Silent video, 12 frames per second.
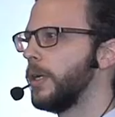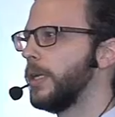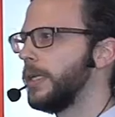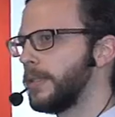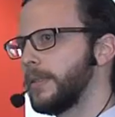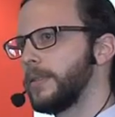
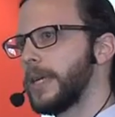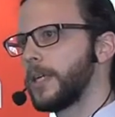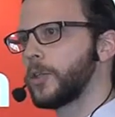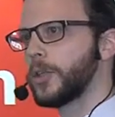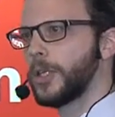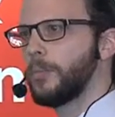is this
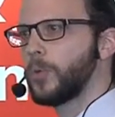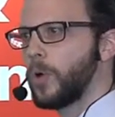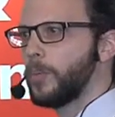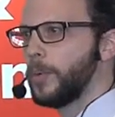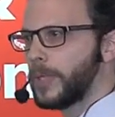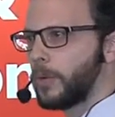actually a
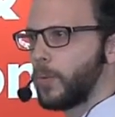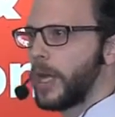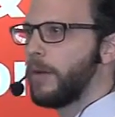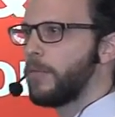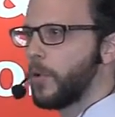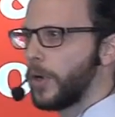problem that we
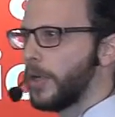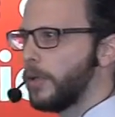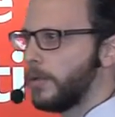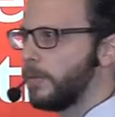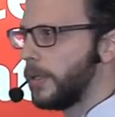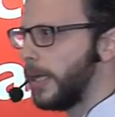have oil
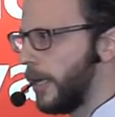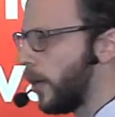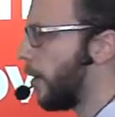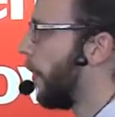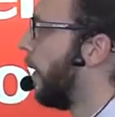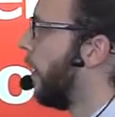here?